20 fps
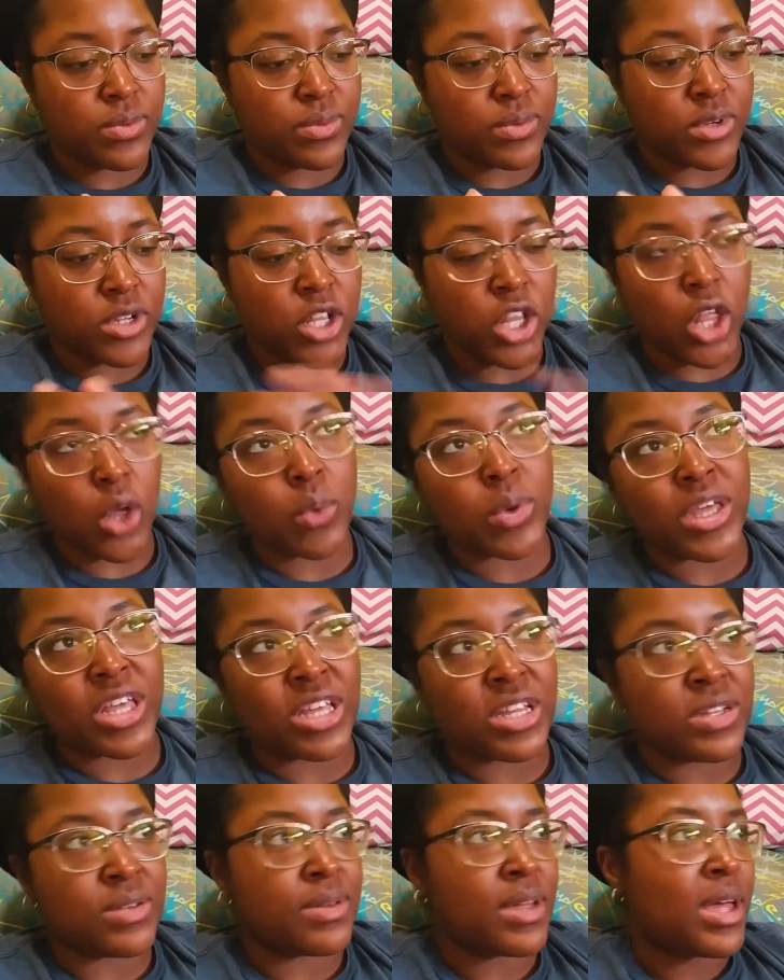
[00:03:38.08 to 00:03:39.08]

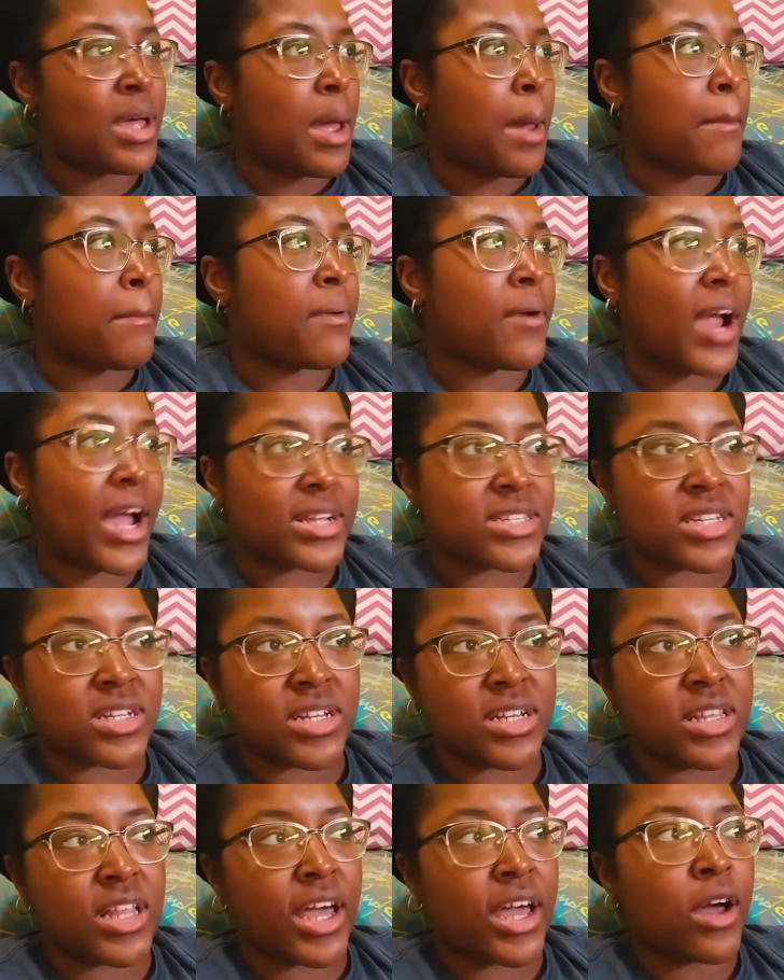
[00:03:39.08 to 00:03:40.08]
Chloe
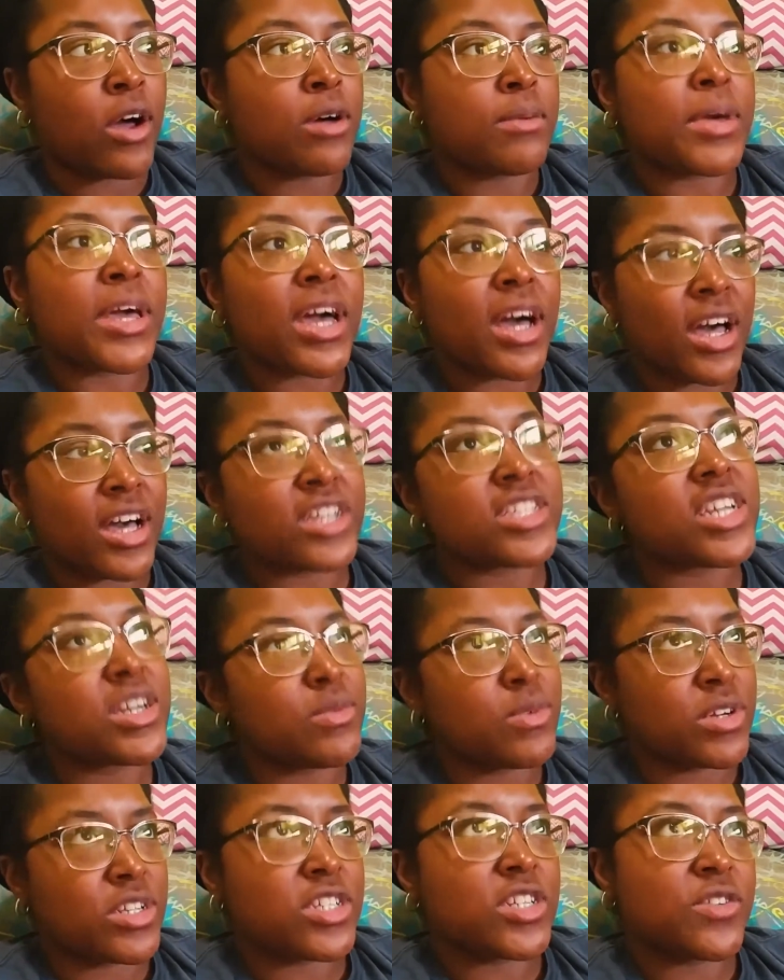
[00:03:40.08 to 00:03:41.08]
practically like, oh my gosh, I
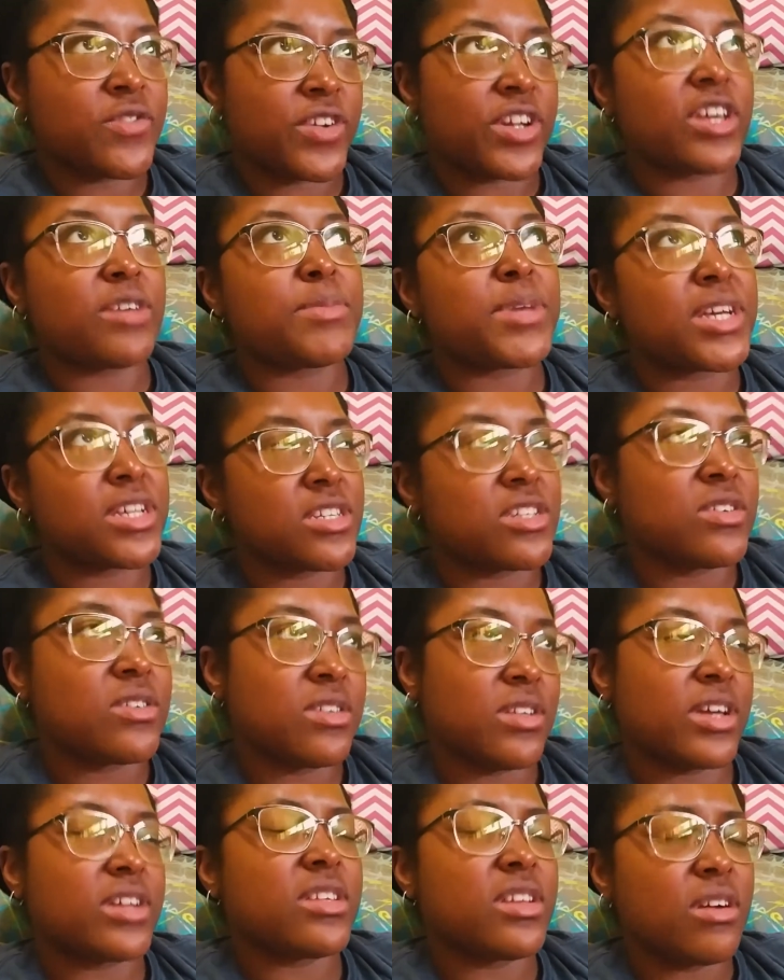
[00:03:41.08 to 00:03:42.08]
want you to forgive me because you're
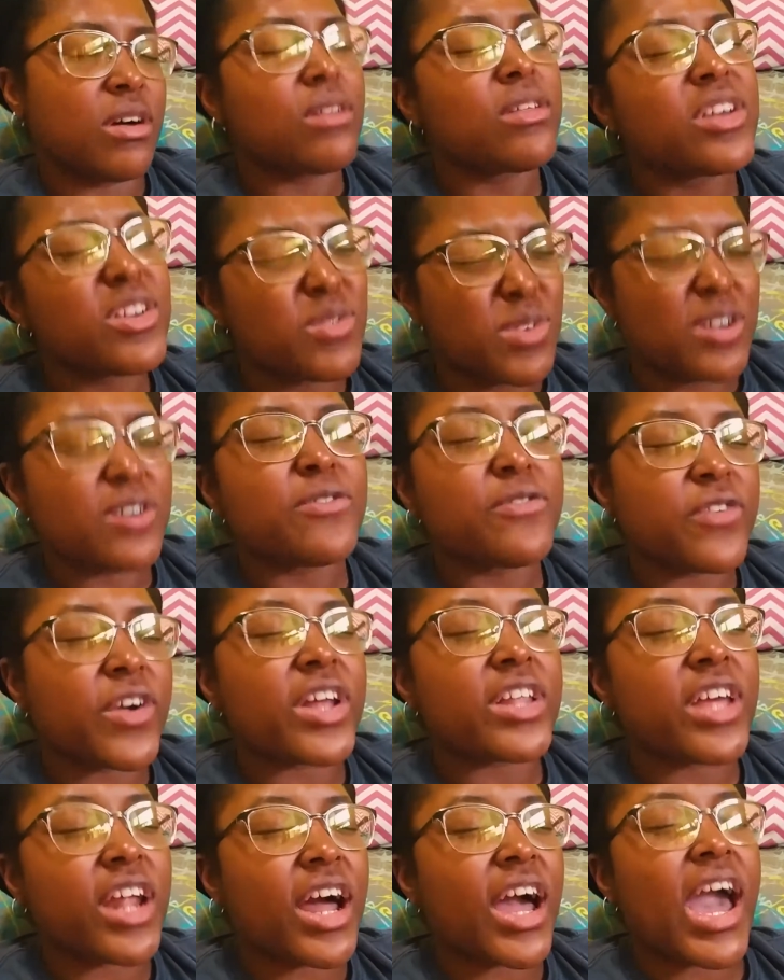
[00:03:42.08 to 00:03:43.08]
like the only real
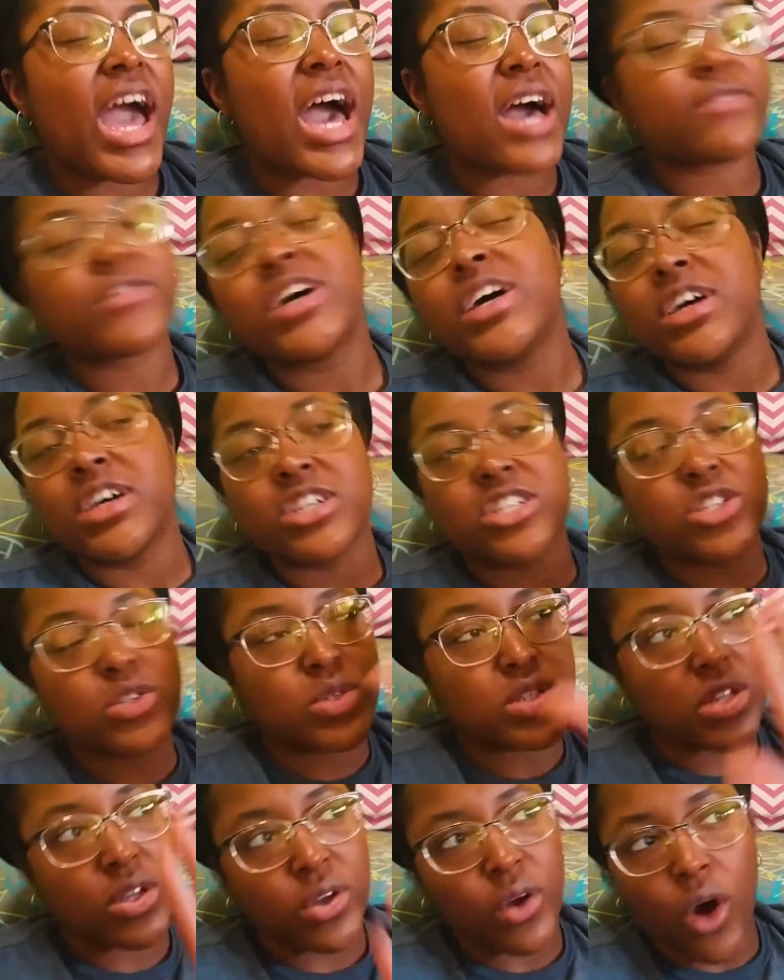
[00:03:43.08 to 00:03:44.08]
friend that I have. She
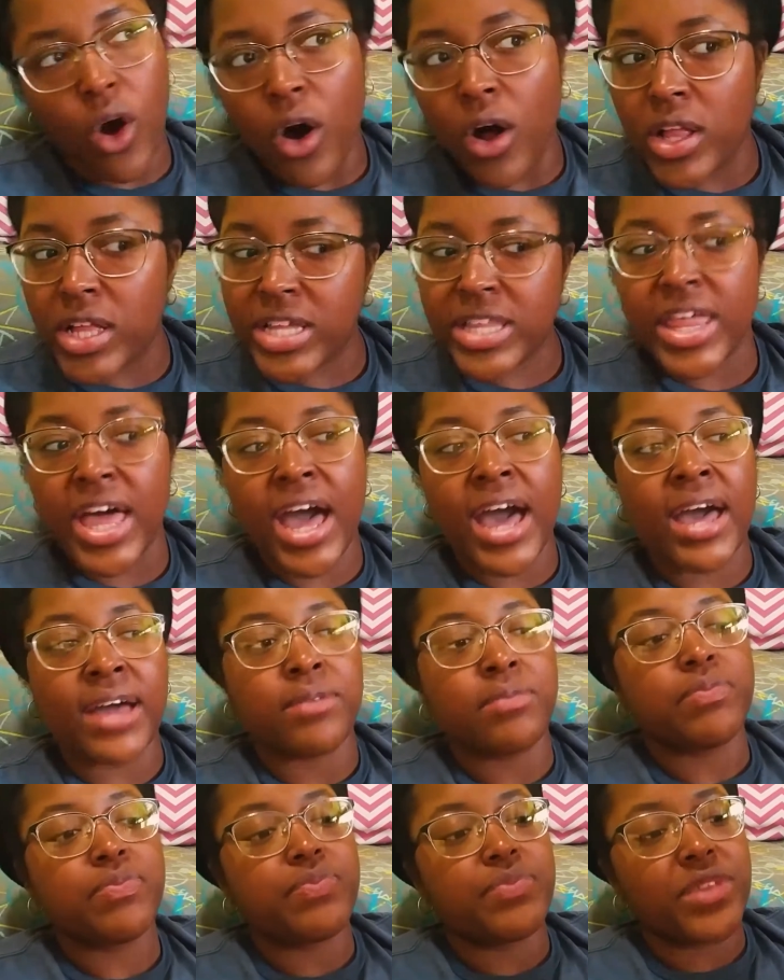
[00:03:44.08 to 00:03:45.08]
was doing all of
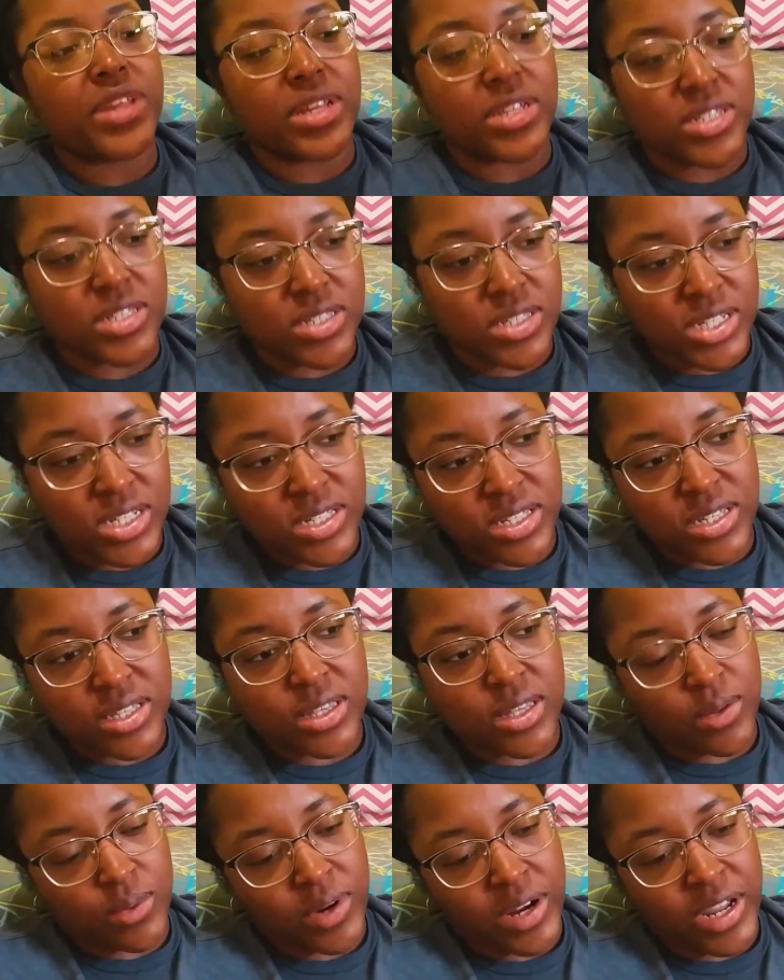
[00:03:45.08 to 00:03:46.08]
that in season
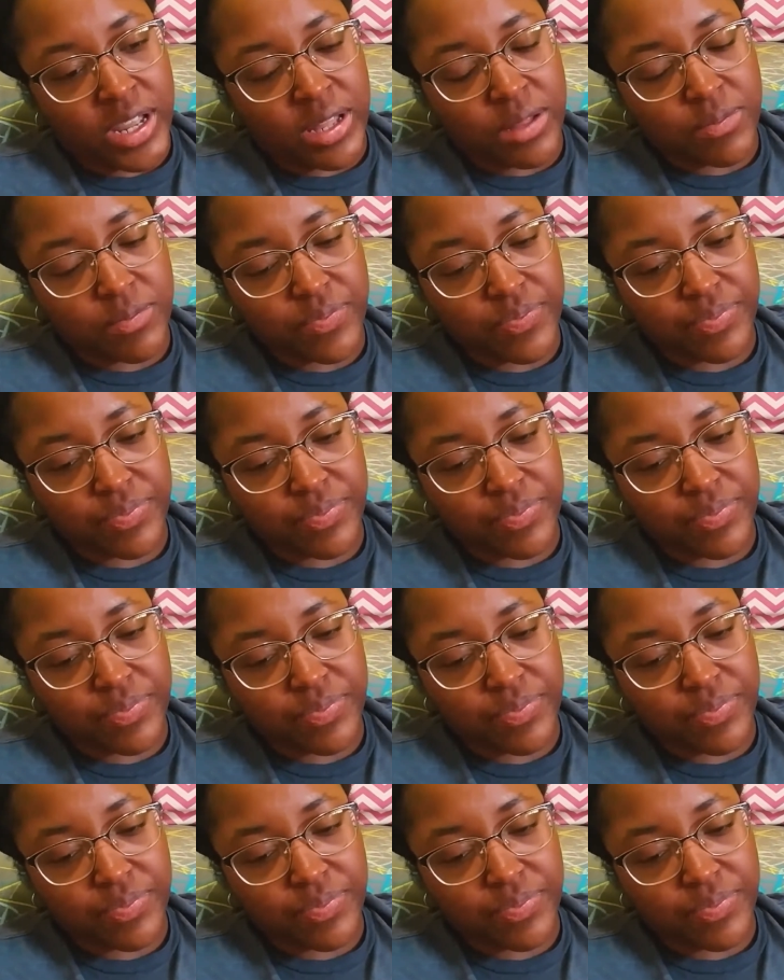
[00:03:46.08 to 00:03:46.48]
3.